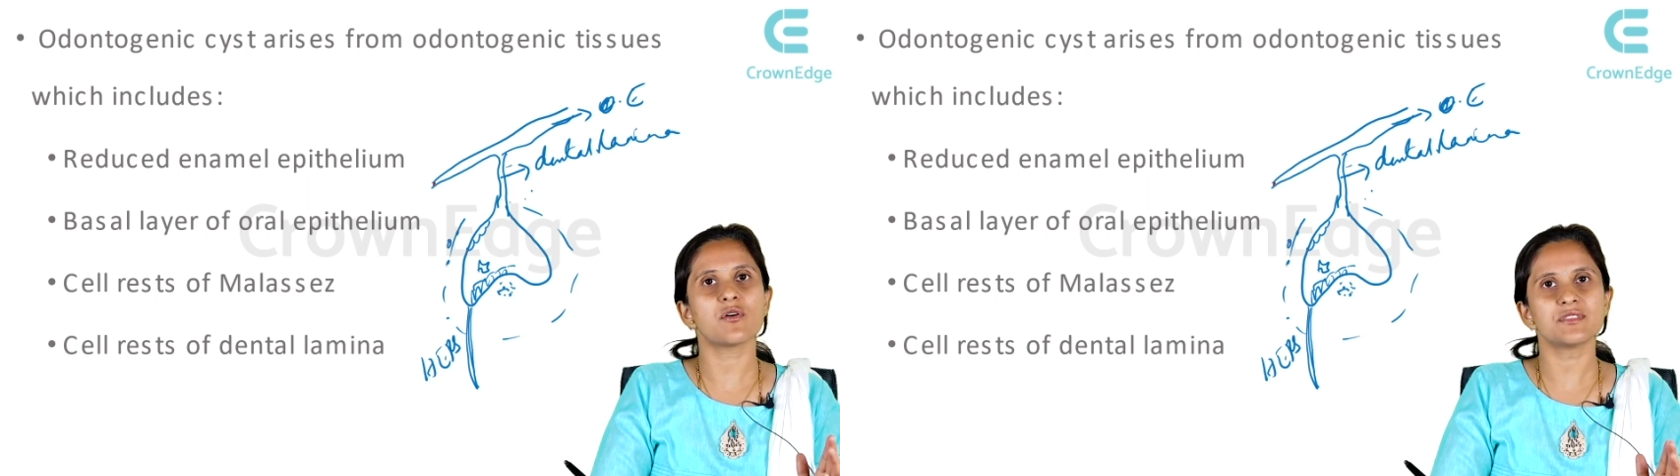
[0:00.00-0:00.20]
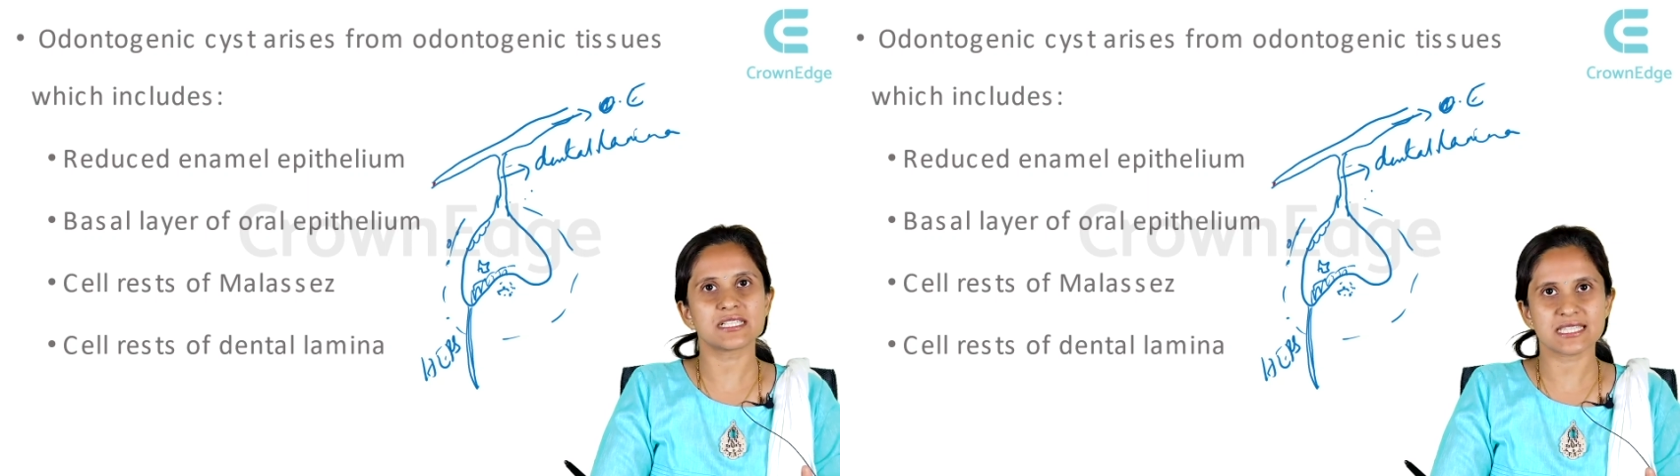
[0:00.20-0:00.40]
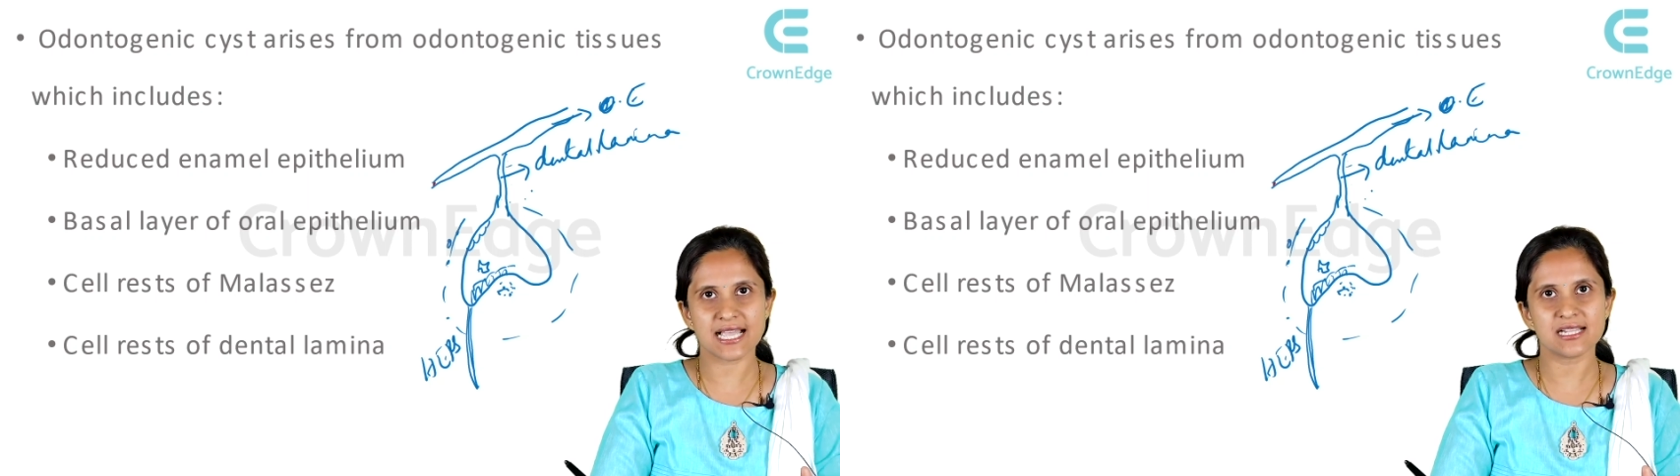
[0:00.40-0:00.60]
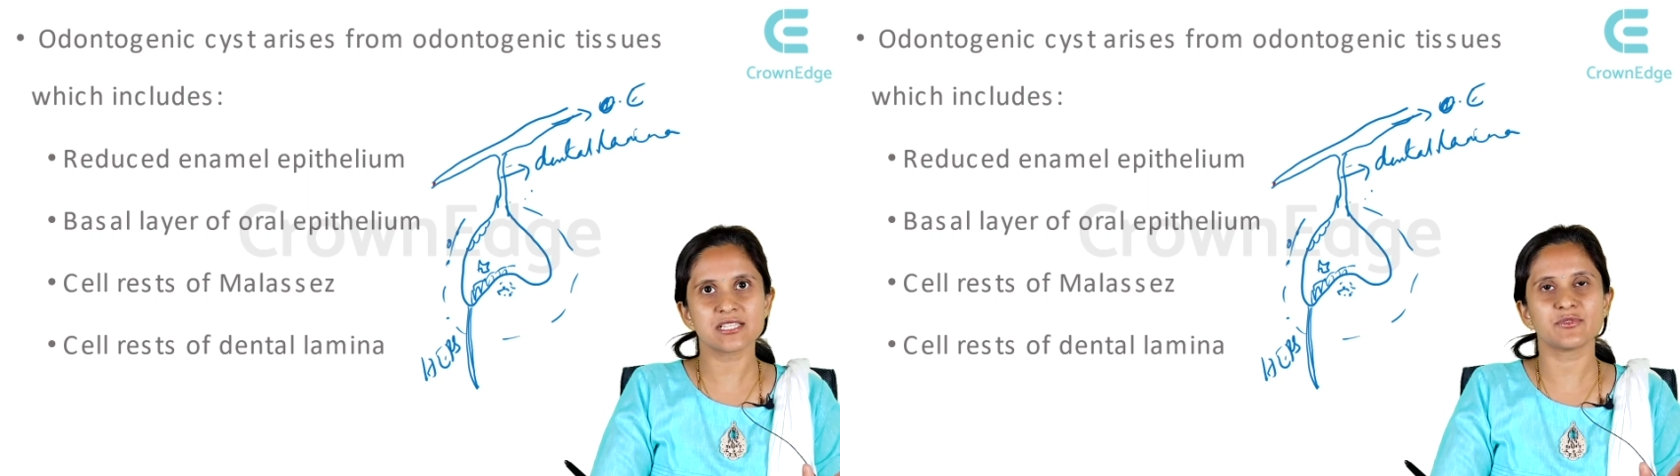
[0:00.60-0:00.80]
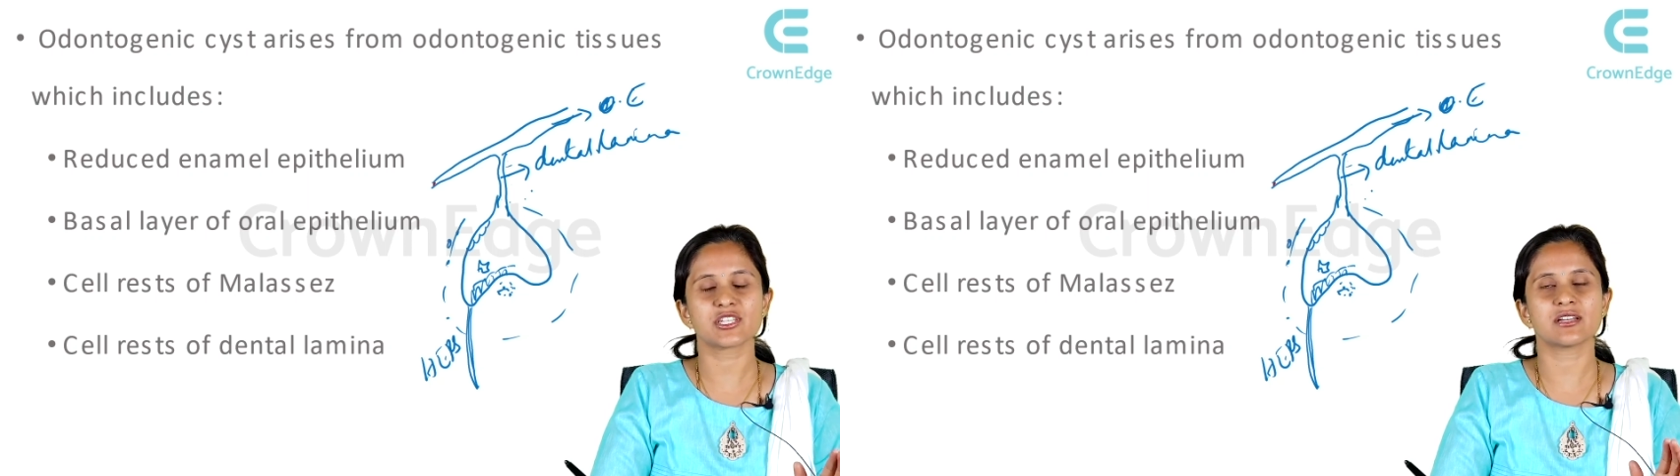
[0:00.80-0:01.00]
of the
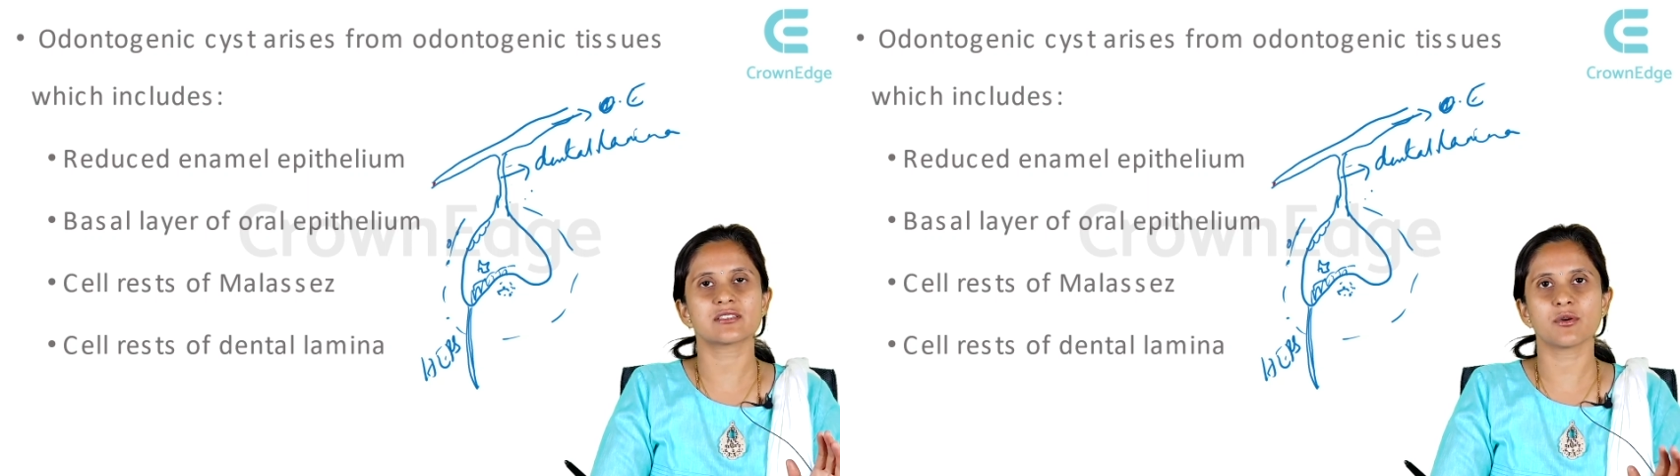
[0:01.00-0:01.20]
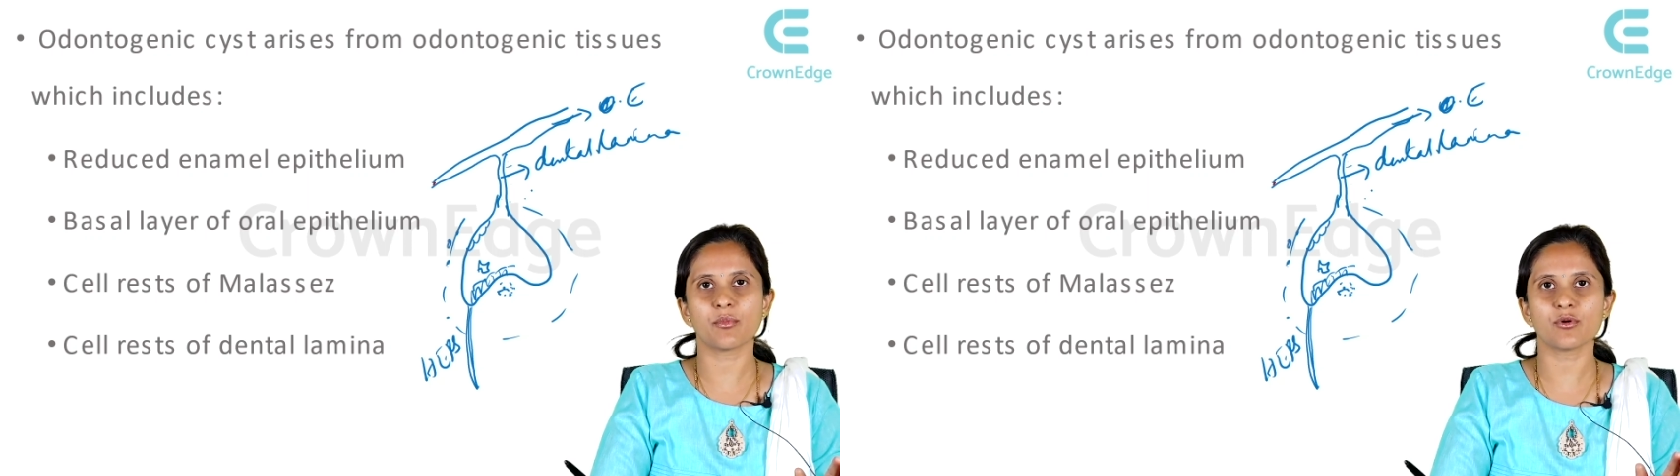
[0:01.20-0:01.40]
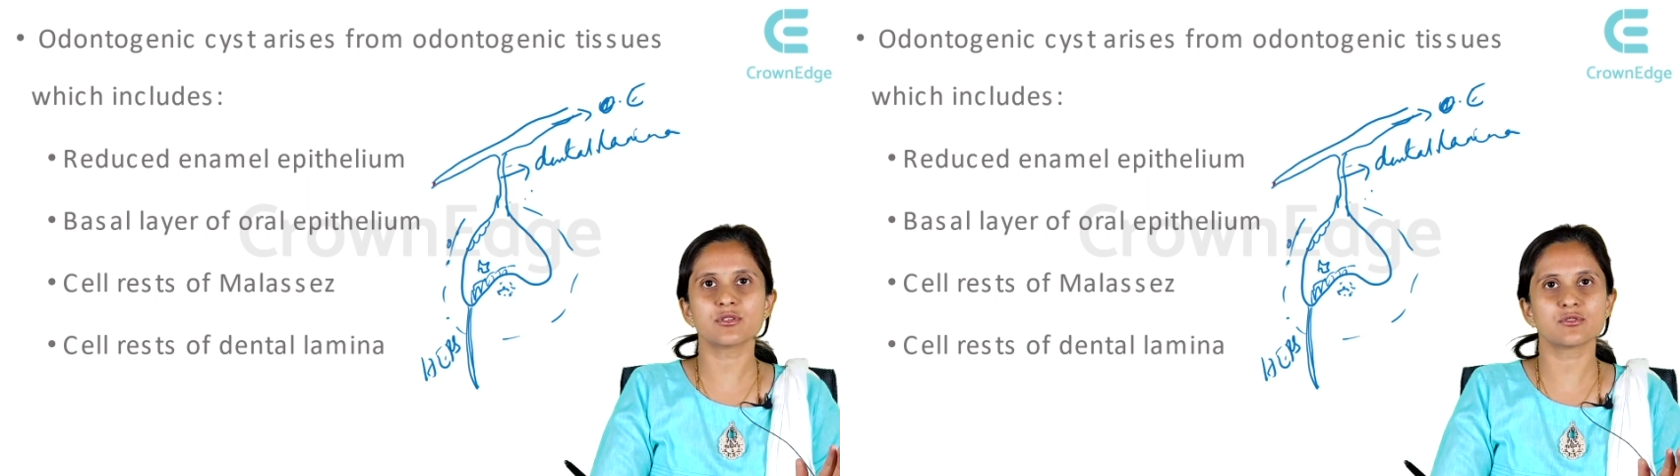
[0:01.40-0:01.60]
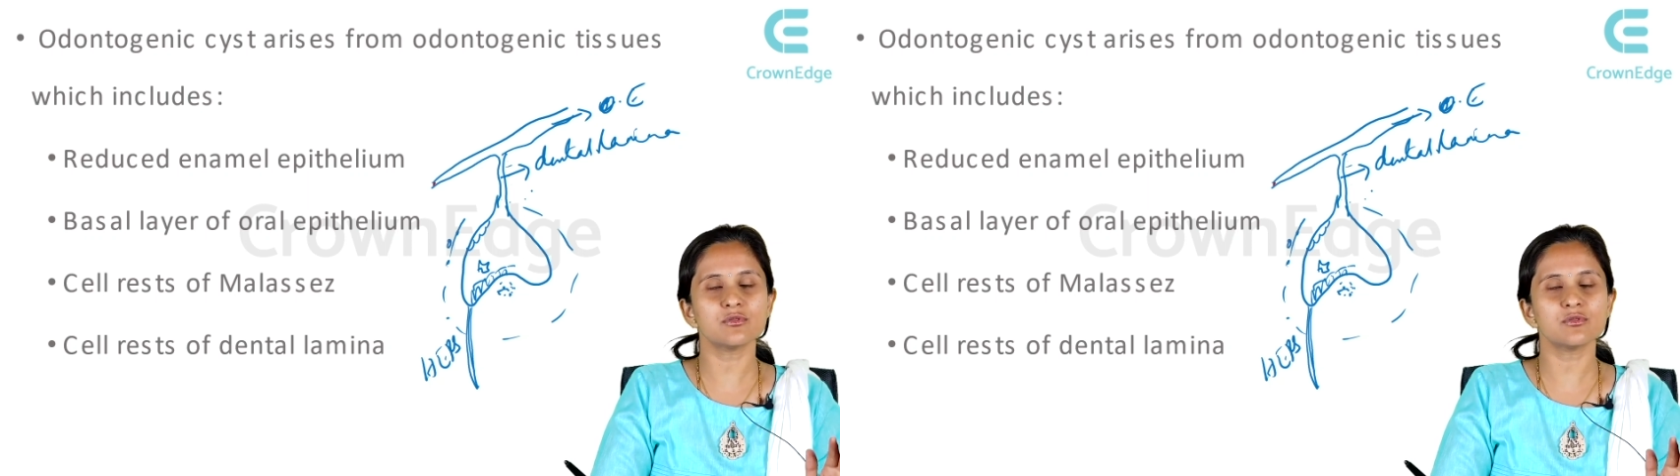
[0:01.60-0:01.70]
cells which are supposed